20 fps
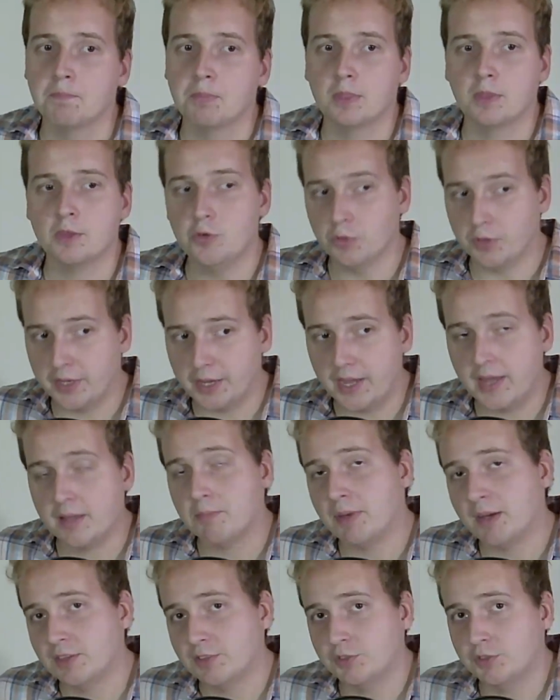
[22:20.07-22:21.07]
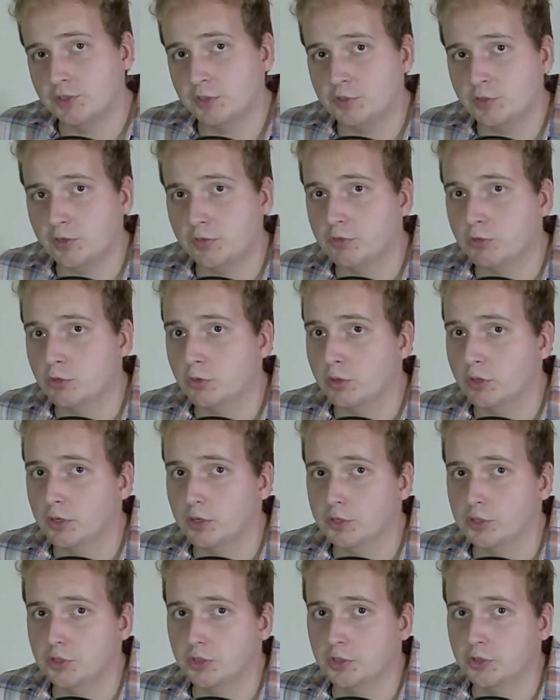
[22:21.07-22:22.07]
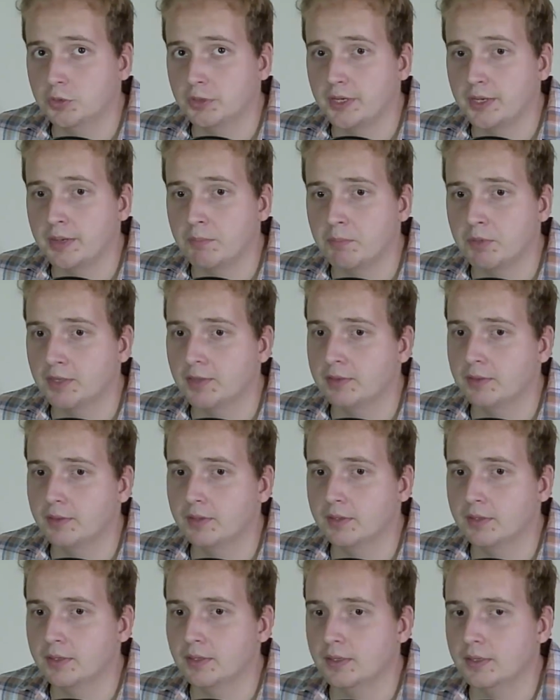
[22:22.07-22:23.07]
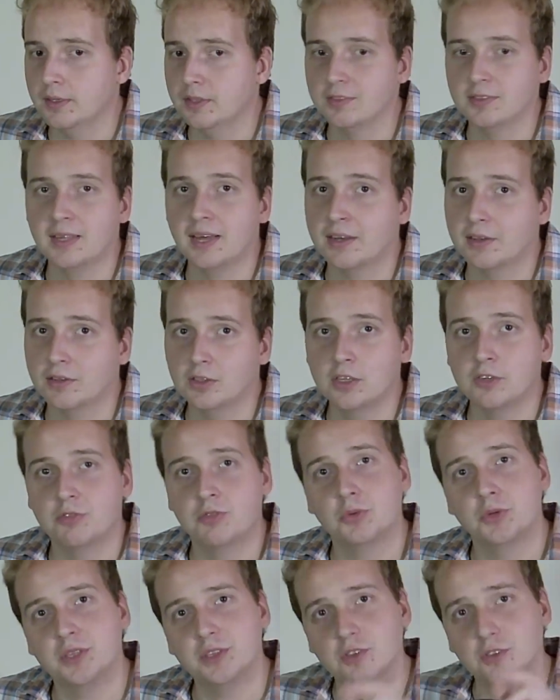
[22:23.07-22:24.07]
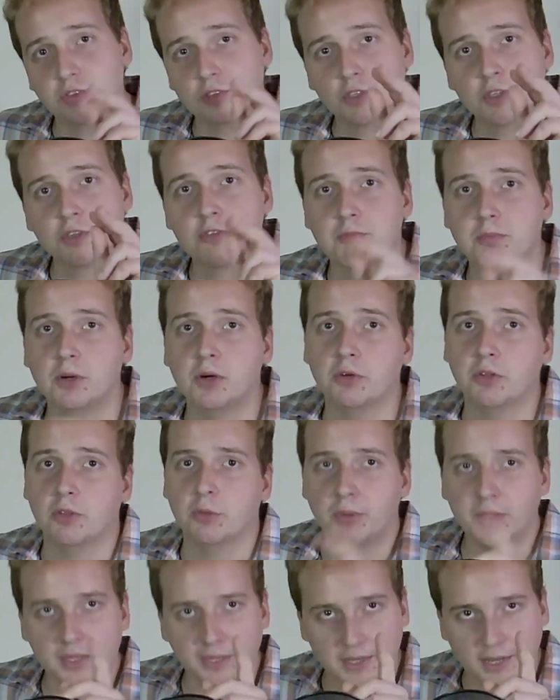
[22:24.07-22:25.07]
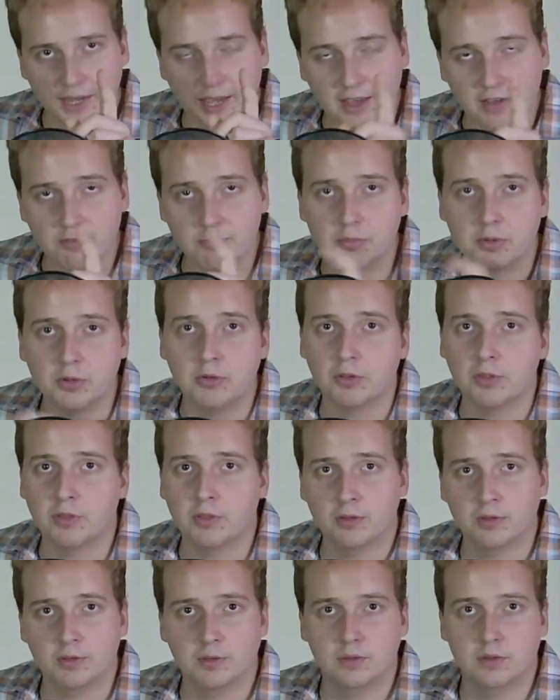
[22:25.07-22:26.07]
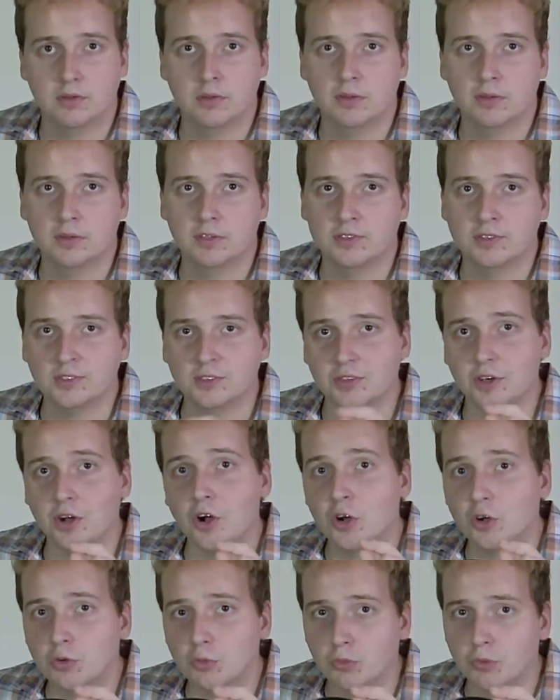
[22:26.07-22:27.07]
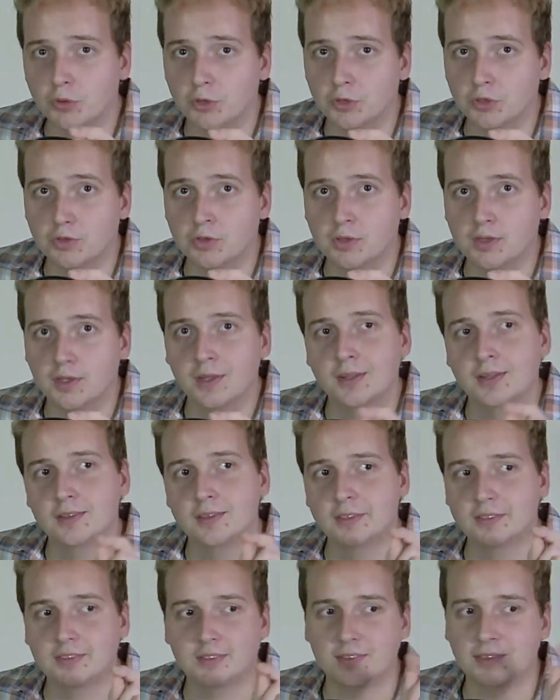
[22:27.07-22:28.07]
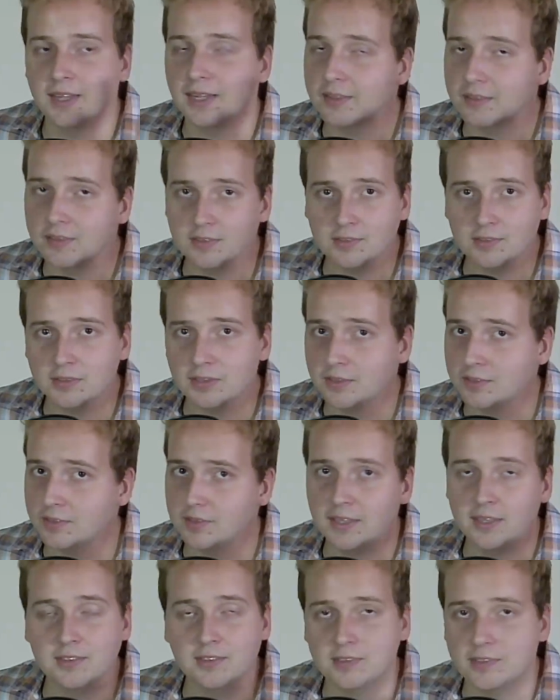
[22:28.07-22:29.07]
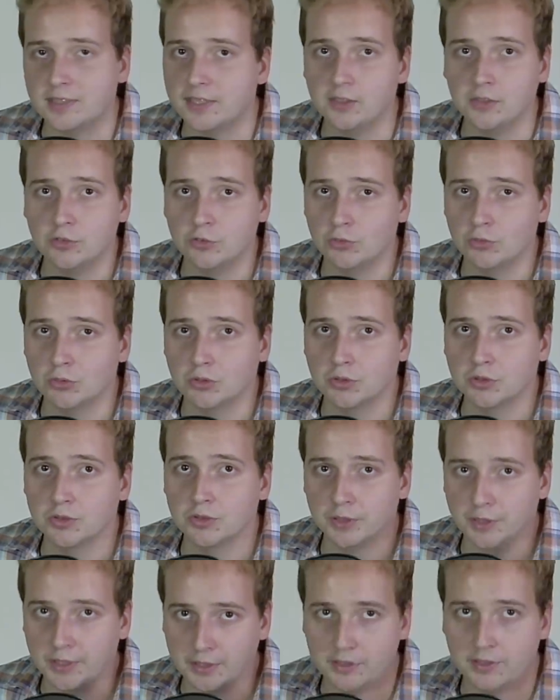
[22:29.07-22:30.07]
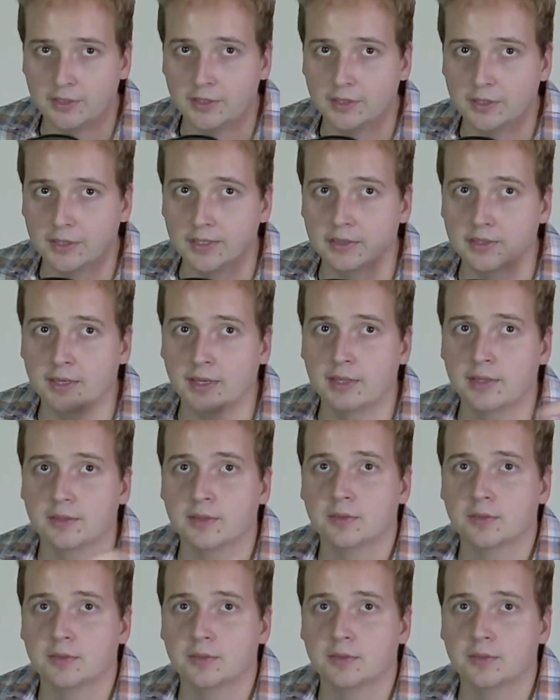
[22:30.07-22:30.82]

you can master yourself to a large degree, but it's not enough. We deserve both. We can have both. This is our world. This is not Satan's world or anything like that.